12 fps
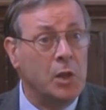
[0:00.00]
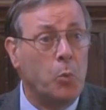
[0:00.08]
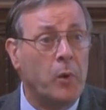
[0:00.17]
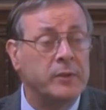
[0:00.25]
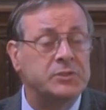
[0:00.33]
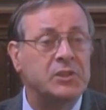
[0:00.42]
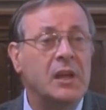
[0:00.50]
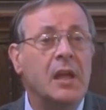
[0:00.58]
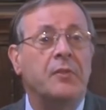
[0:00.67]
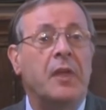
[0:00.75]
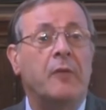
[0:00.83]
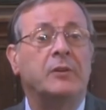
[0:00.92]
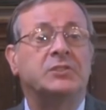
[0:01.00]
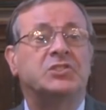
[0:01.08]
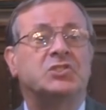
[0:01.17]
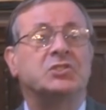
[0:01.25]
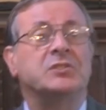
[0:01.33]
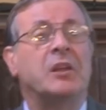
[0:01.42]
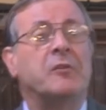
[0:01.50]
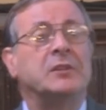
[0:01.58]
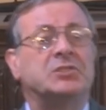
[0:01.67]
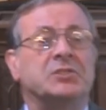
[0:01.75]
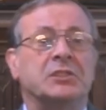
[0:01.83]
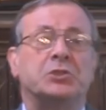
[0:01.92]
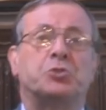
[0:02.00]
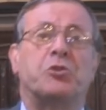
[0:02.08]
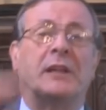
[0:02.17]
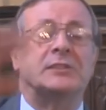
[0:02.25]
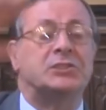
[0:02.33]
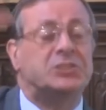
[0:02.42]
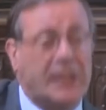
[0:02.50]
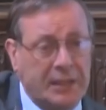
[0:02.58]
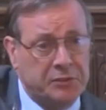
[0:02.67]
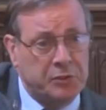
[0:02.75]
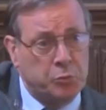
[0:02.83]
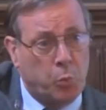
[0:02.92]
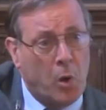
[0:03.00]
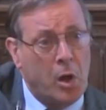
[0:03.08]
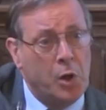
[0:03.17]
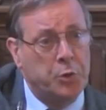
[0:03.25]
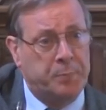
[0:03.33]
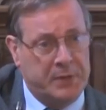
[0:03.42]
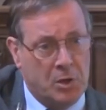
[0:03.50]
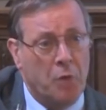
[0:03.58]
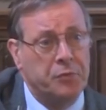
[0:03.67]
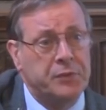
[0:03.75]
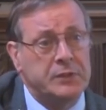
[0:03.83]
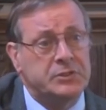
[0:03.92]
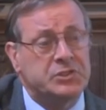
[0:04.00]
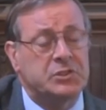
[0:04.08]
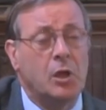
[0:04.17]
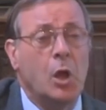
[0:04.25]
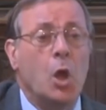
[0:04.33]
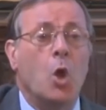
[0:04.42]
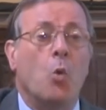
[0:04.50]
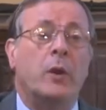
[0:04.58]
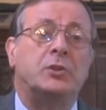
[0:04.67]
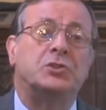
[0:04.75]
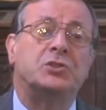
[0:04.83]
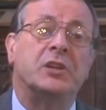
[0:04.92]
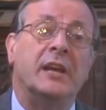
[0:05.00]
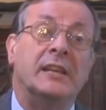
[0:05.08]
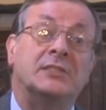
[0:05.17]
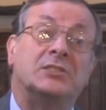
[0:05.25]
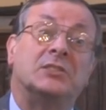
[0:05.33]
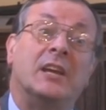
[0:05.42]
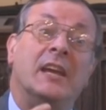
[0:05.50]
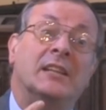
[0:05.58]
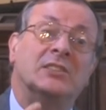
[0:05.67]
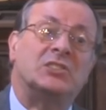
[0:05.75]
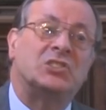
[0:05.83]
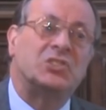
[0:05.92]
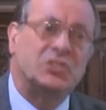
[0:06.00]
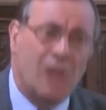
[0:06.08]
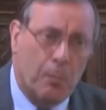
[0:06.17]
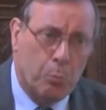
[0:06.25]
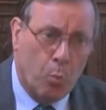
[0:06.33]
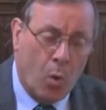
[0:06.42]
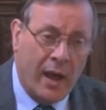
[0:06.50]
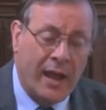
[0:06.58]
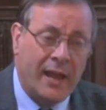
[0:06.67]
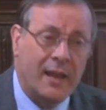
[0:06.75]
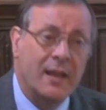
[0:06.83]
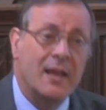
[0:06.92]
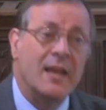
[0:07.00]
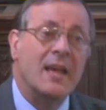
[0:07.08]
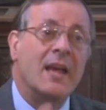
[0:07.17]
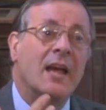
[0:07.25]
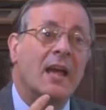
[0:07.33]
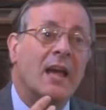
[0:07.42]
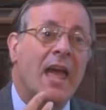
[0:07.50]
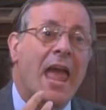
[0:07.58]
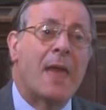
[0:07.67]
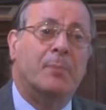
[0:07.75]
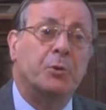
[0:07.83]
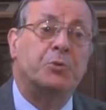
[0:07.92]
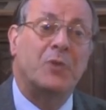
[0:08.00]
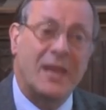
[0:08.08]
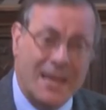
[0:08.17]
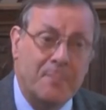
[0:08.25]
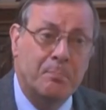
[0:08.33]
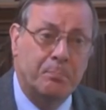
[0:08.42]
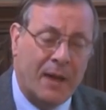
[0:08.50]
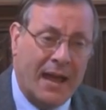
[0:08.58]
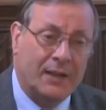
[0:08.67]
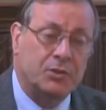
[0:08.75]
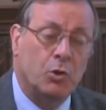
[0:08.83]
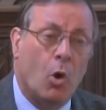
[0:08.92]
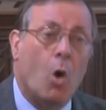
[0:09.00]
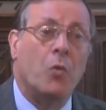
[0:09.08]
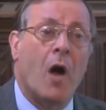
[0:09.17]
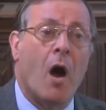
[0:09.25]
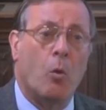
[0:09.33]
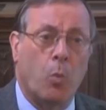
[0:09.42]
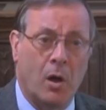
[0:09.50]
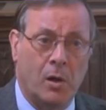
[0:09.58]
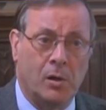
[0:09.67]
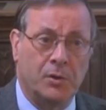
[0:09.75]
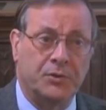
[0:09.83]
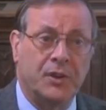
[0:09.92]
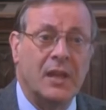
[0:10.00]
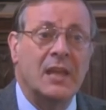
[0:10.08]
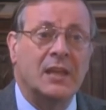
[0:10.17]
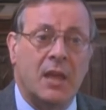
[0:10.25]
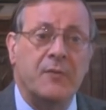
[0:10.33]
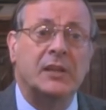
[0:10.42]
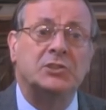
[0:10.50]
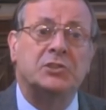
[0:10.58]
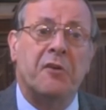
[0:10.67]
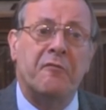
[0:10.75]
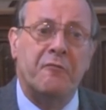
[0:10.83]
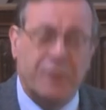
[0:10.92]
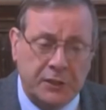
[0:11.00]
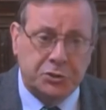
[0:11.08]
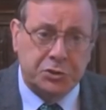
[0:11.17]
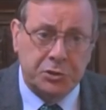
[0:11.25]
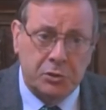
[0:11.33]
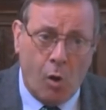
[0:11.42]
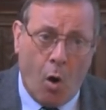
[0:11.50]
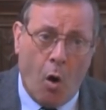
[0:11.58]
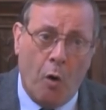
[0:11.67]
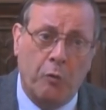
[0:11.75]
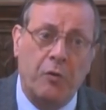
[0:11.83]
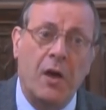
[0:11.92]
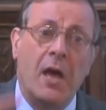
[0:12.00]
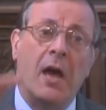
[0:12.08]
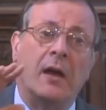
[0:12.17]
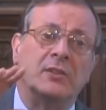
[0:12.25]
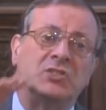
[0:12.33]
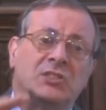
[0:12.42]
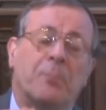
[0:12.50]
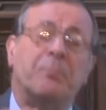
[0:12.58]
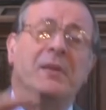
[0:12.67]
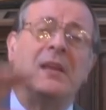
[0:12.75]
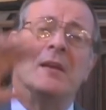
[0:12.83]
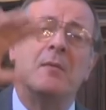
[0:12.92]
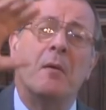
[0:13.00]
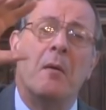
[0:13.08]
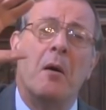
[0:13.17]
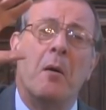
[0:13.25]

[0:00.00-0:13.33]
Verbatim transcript: In other words, there is, there is this transcendent world beyond us which is in some way able to impact on our world, giving us a vision of something